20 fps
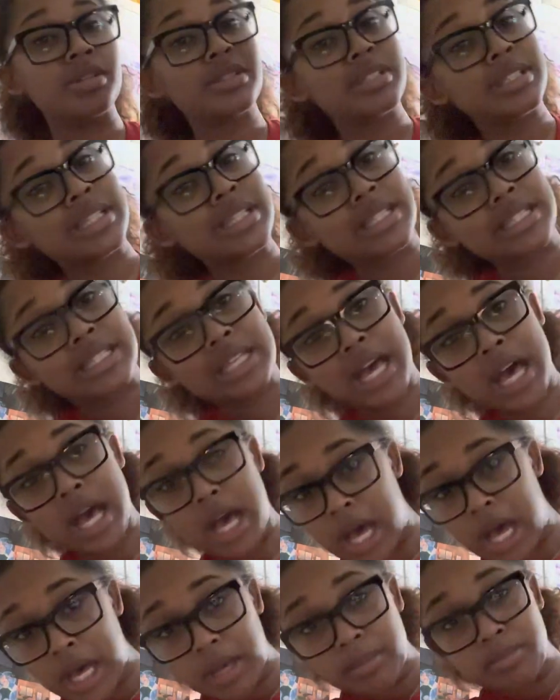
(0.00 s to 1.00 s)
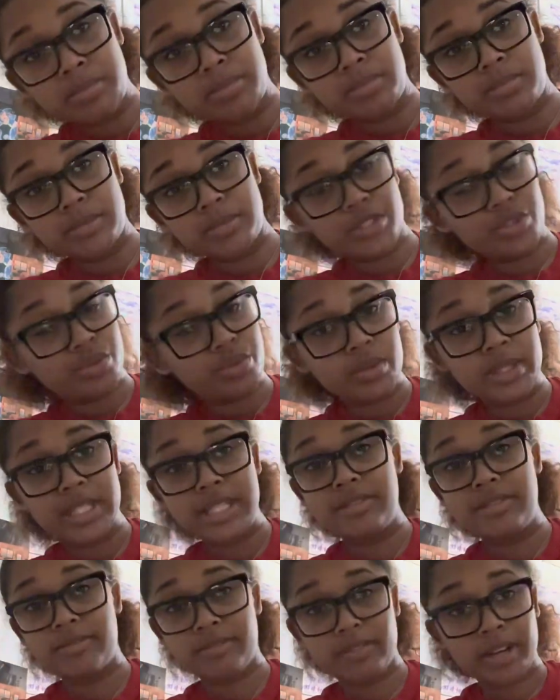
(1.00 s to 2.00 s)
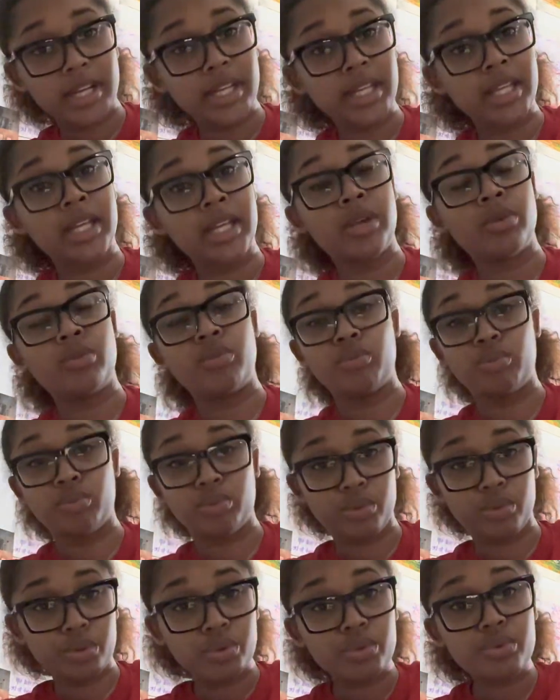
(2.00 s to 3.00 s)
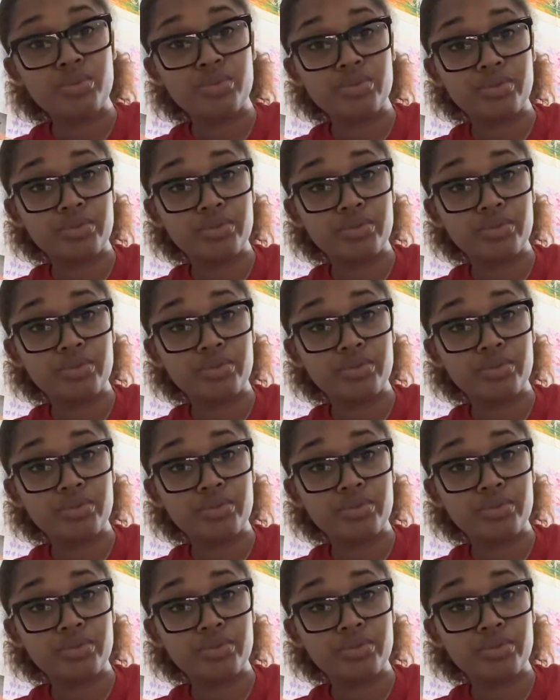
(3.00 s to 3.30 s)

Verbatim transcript: is up to the fucking roof.